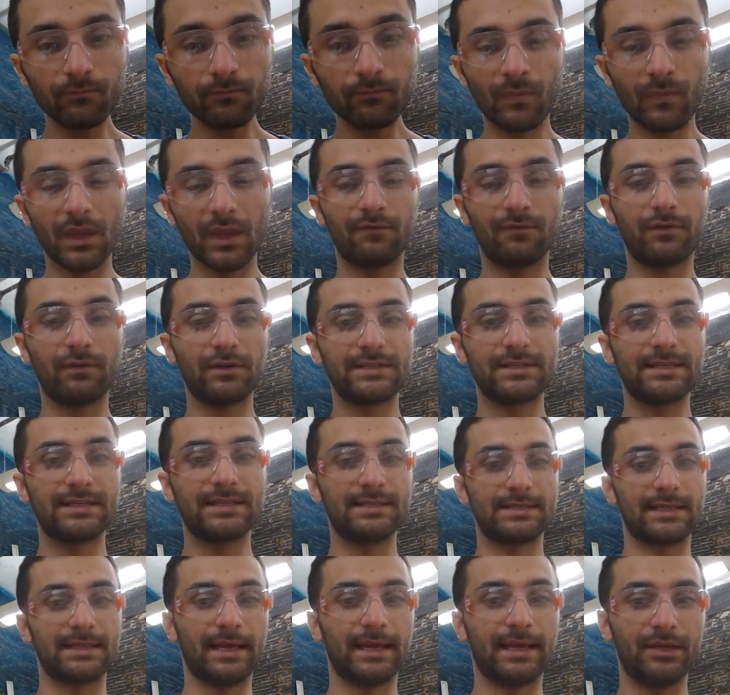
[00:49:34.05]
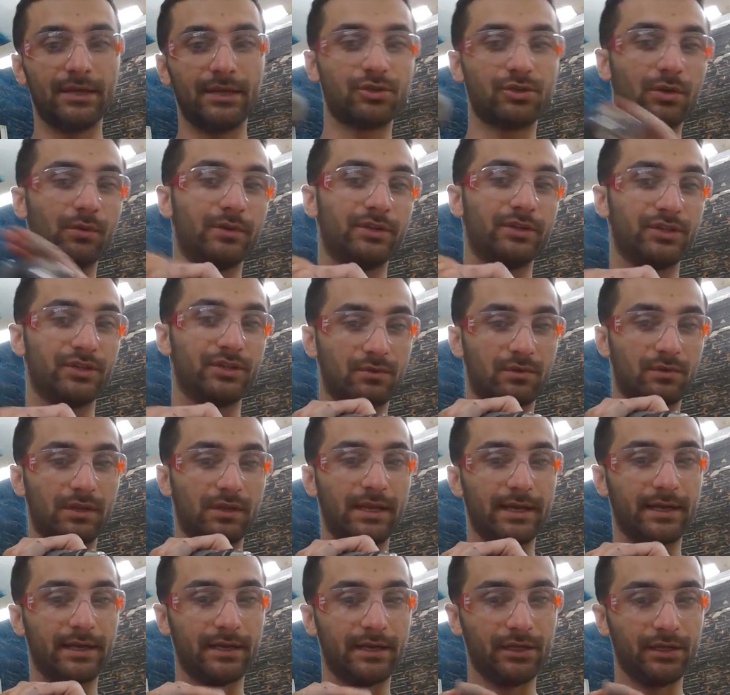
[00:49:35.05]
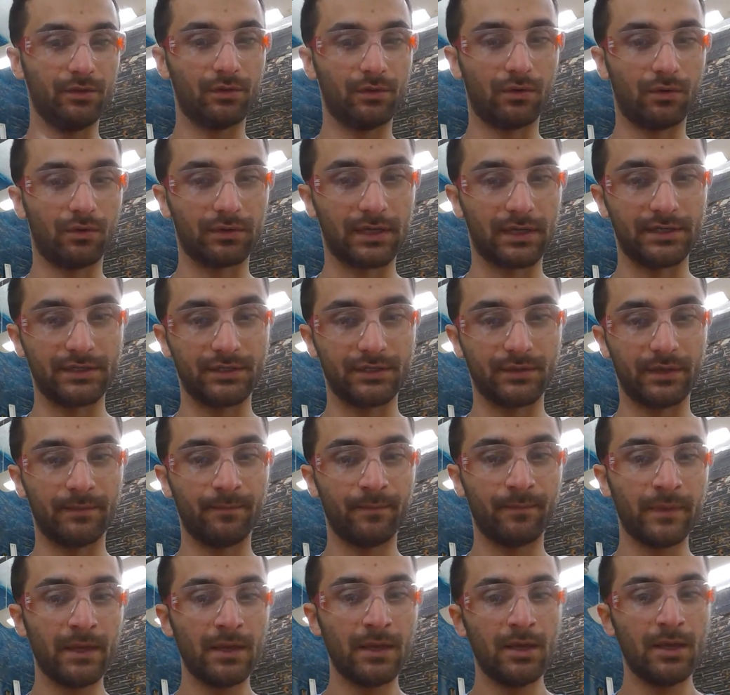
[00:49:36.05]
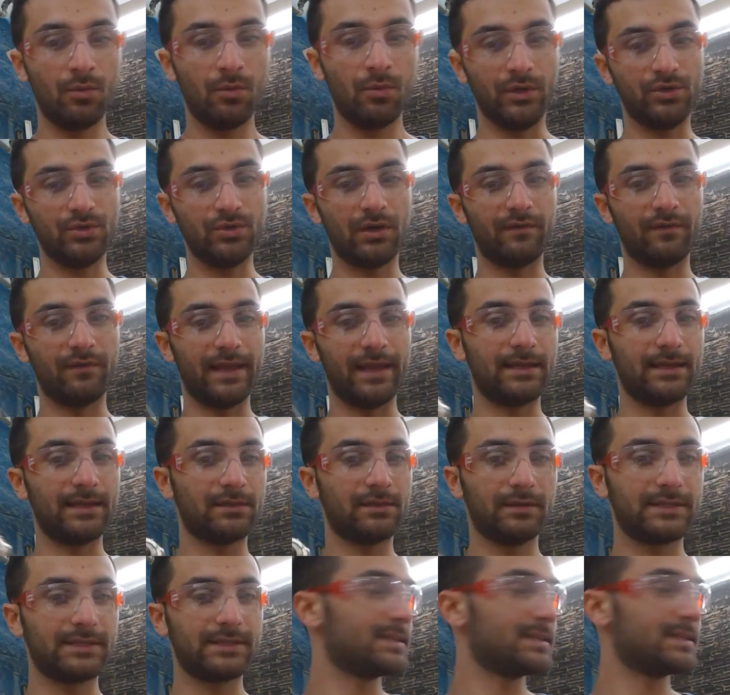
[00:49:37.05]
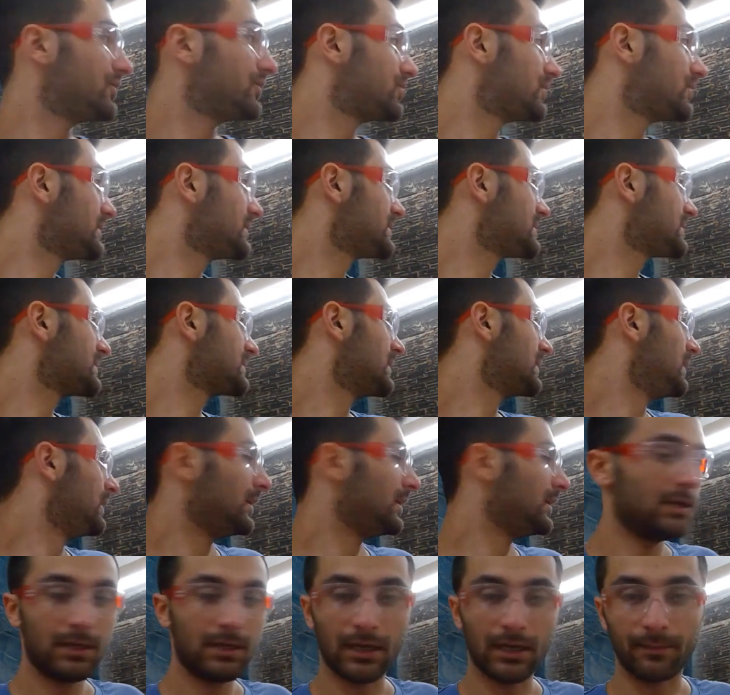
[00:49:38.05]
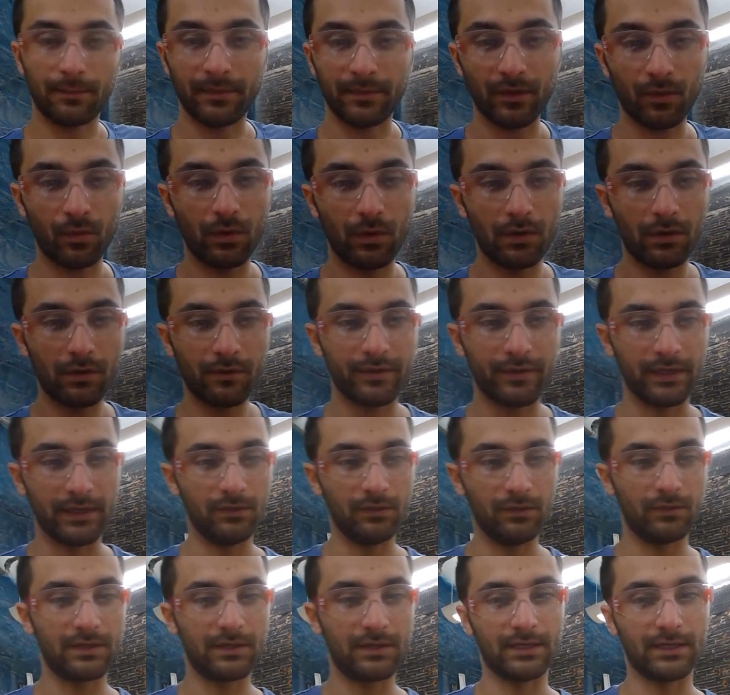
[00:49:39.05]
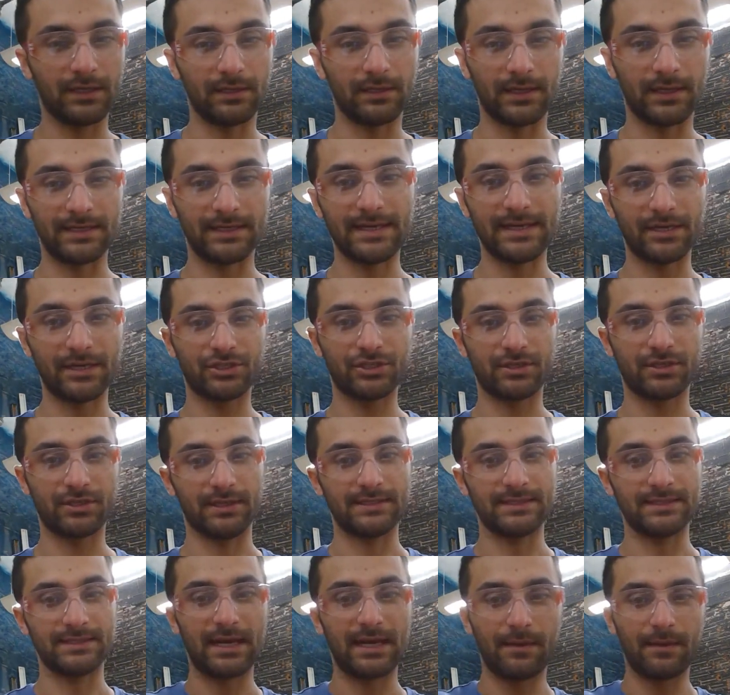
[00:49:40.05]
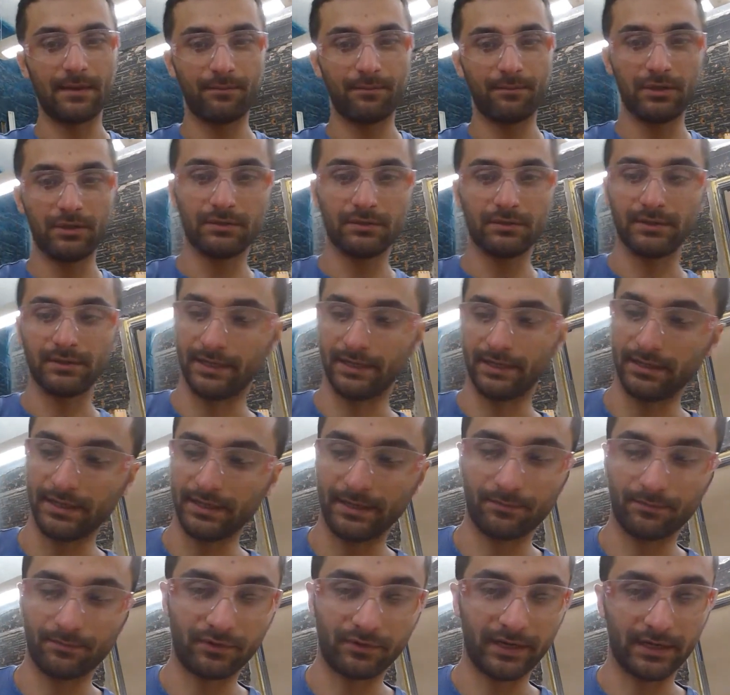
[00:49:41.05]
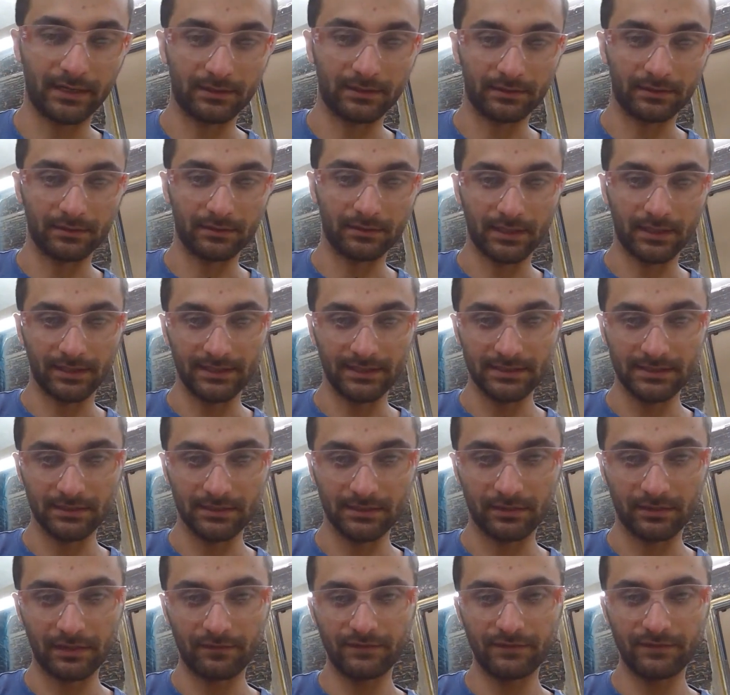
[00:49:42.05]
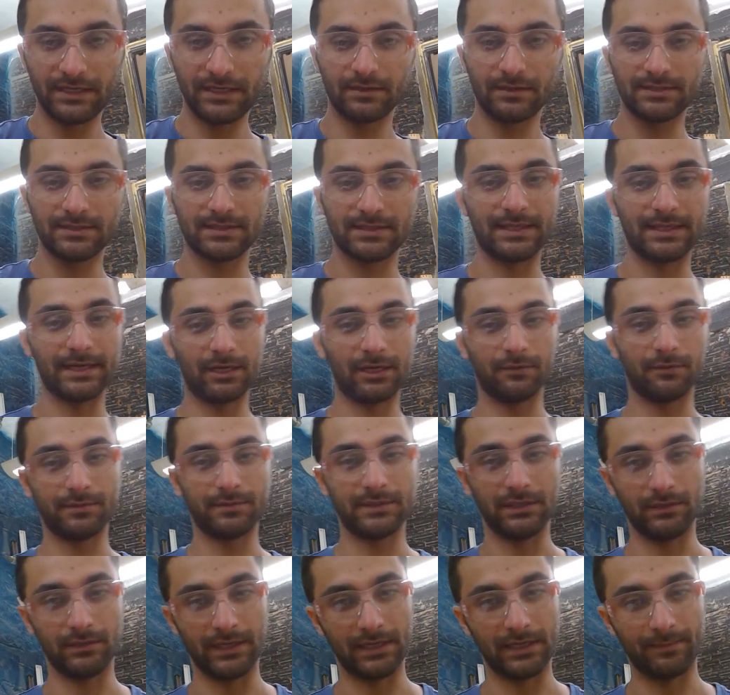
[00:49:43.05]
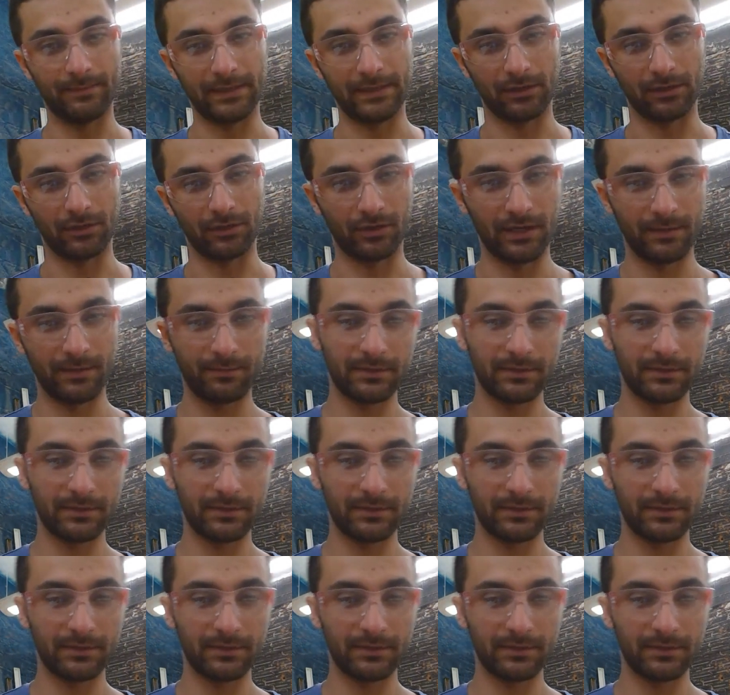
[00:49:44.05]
versus the hand drill, which is relying on you to hold on to it. We do have handle extensions up on the wall that you can attach to the top. They clamp right on these little dovetails. That helps you get a better grip,